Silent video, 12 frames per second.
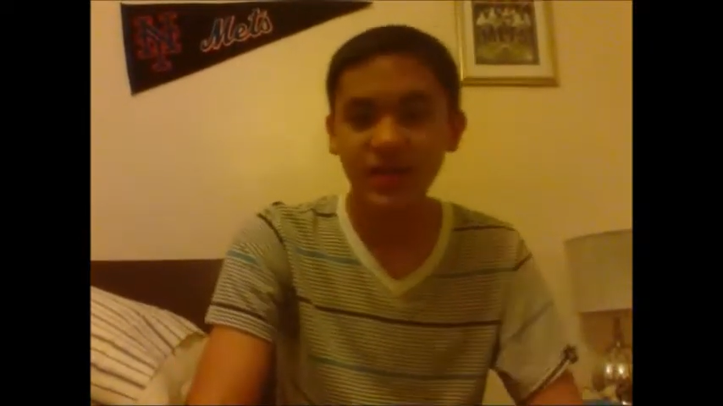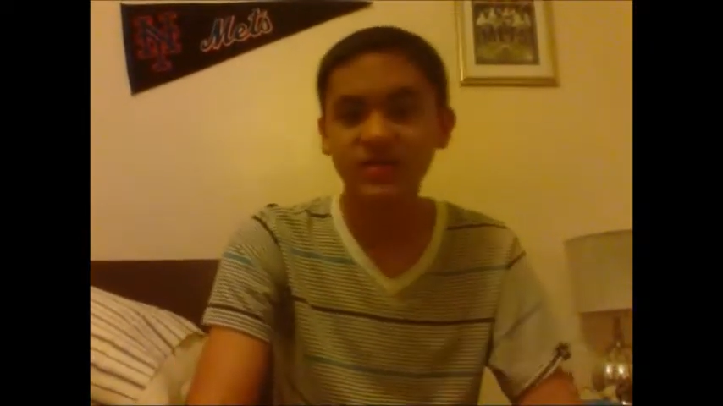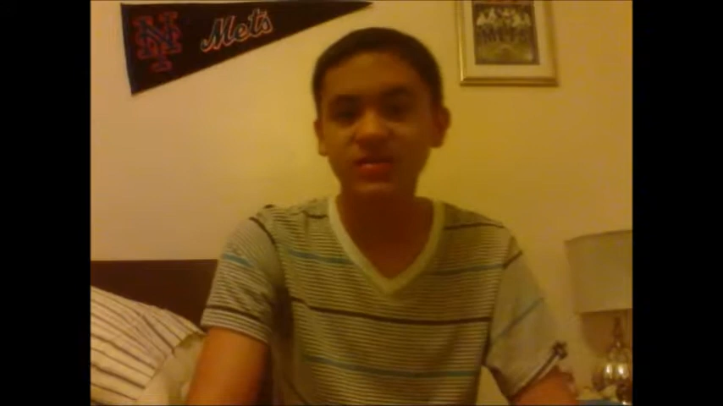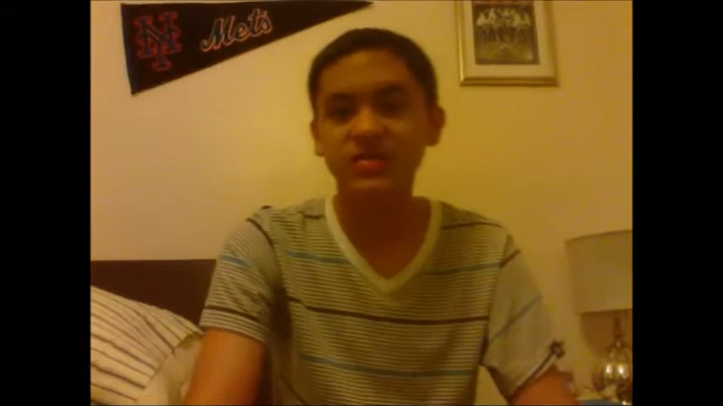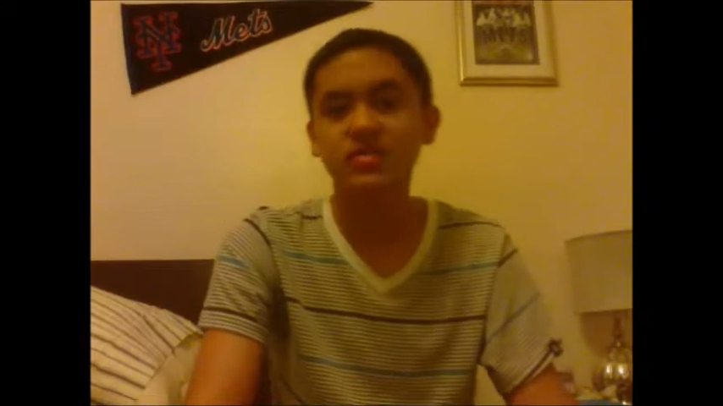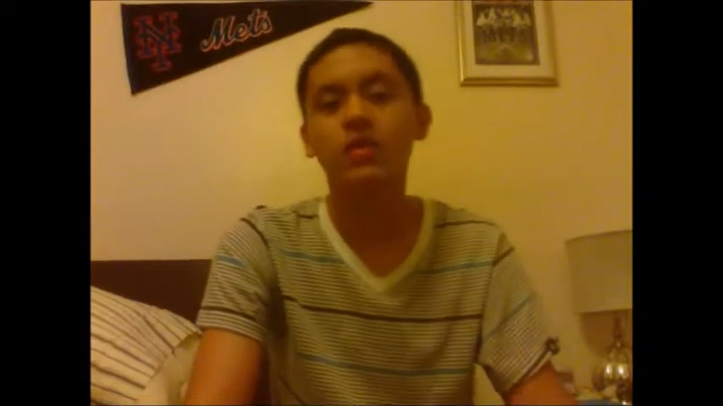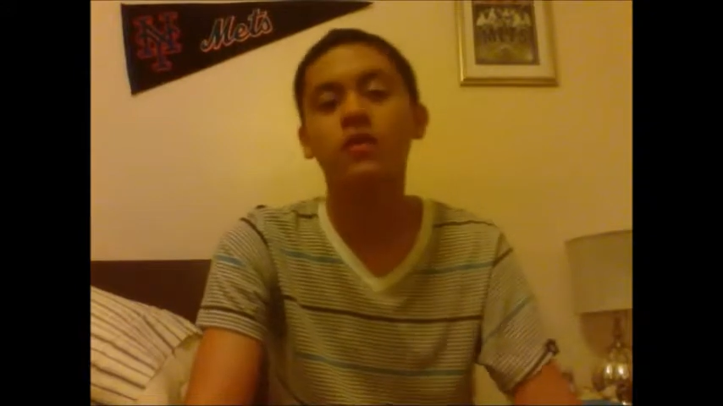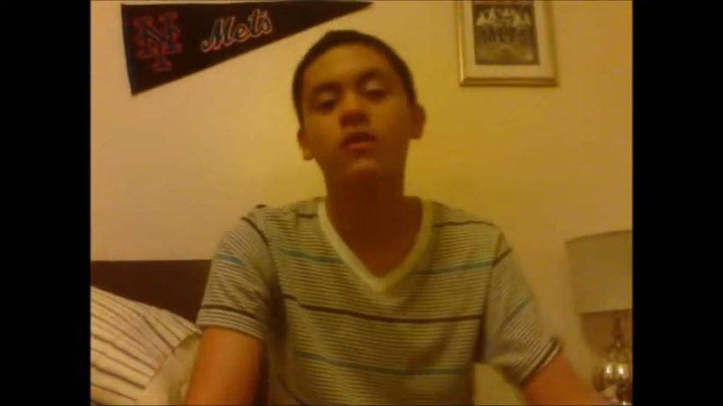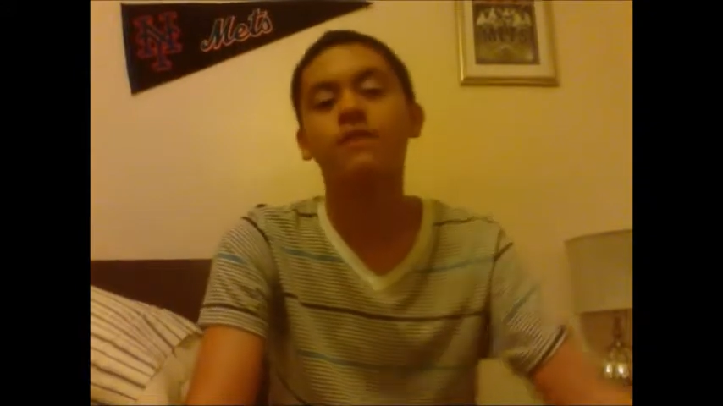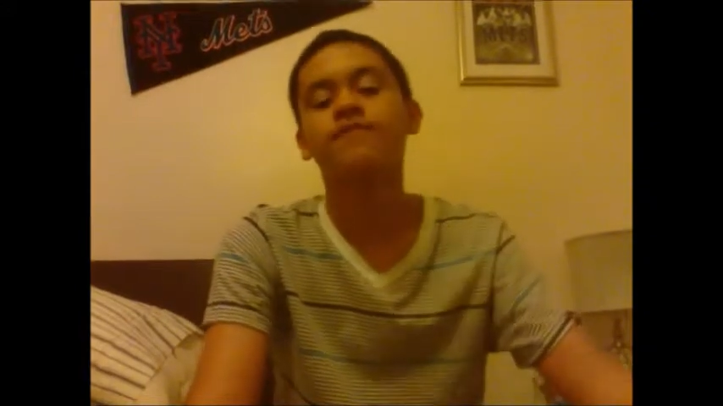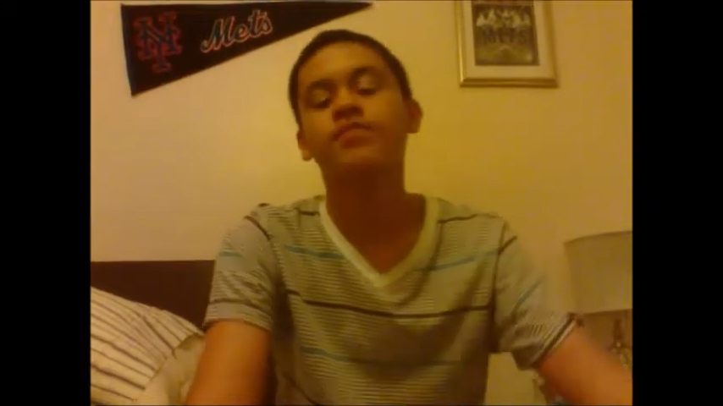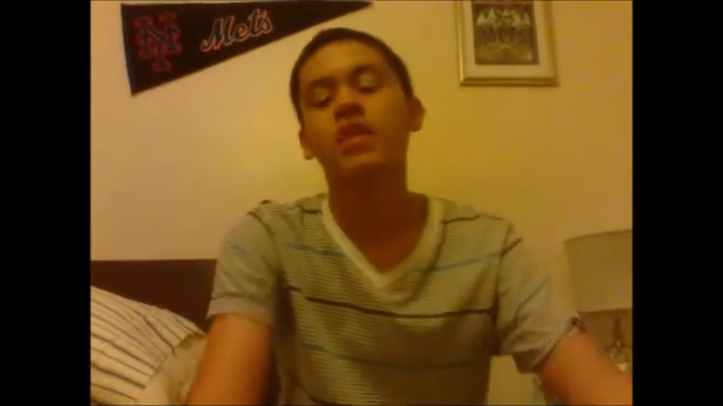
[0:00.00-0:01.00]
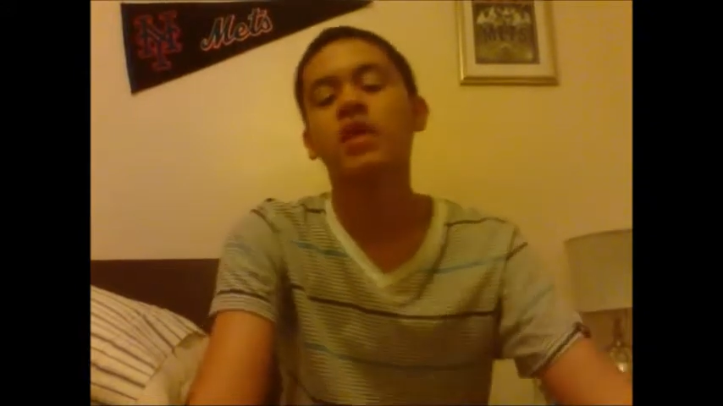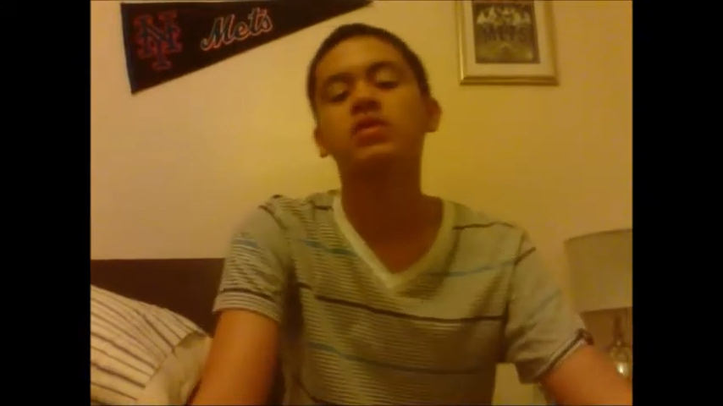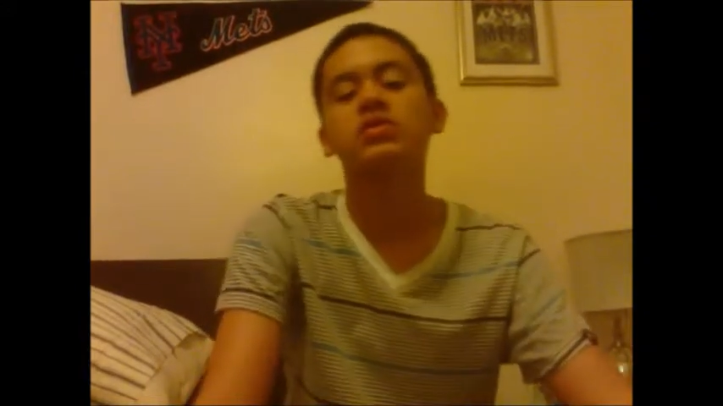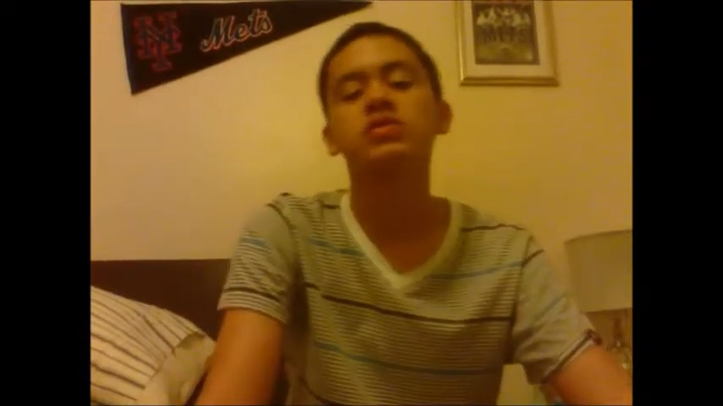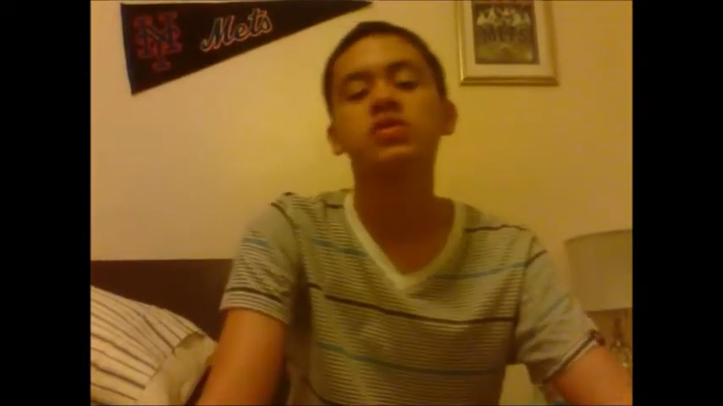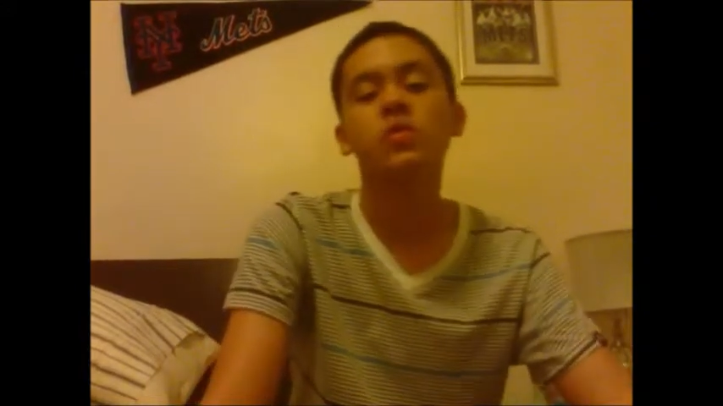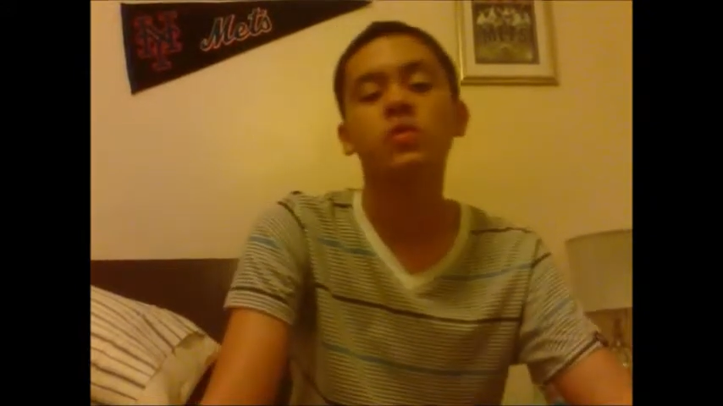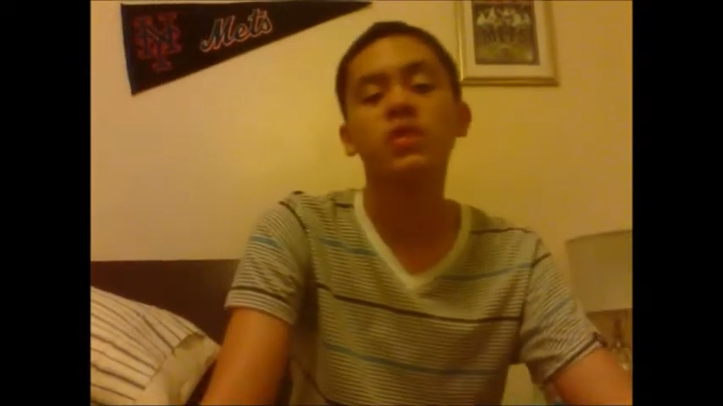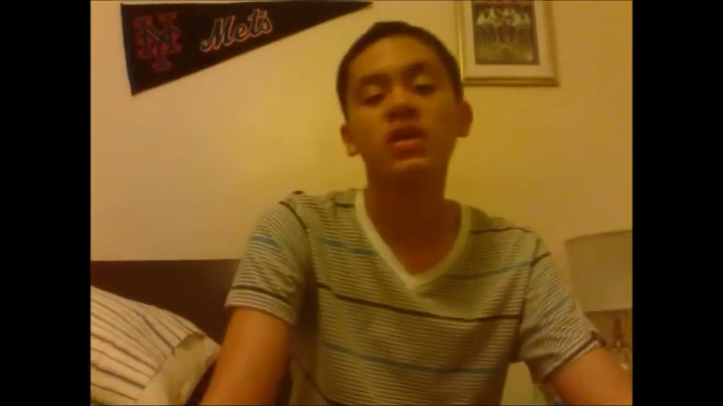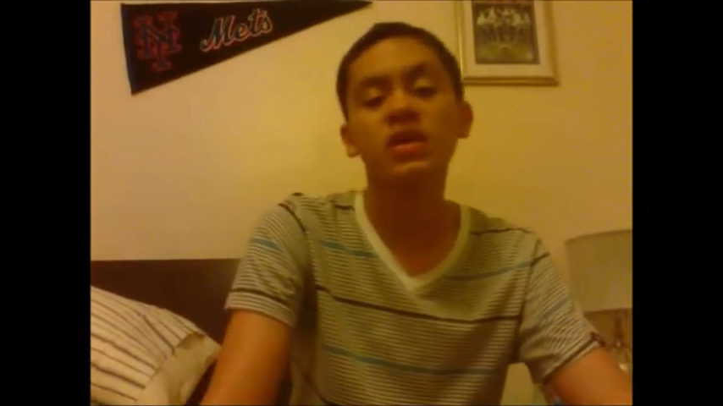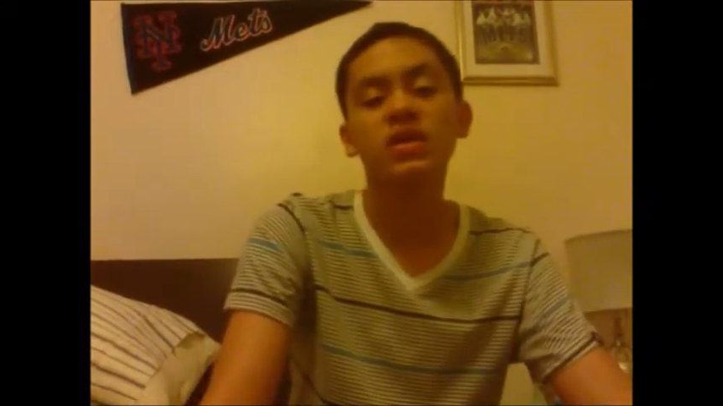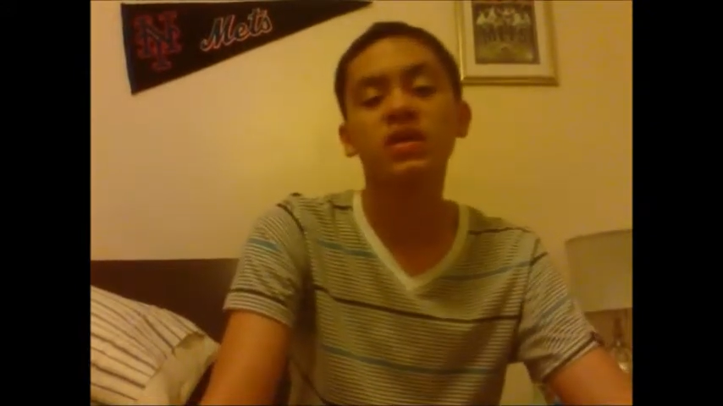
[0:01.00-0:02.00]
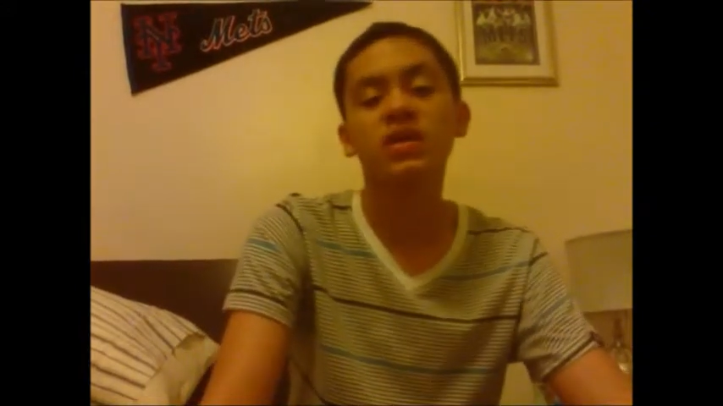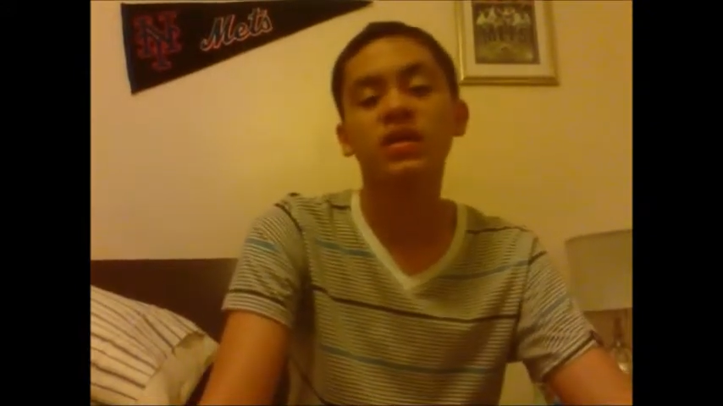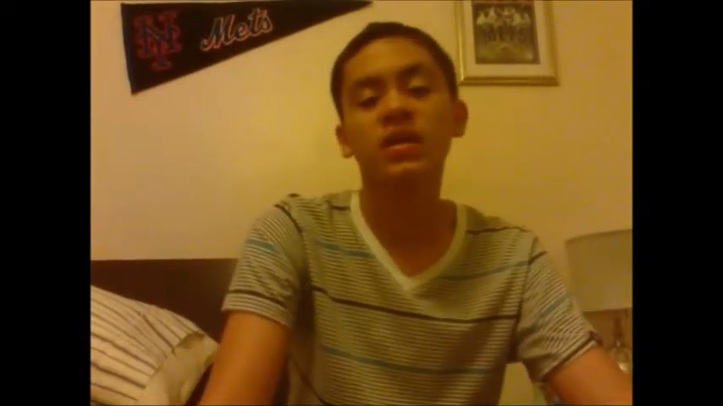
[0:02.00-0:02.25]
he's so weak,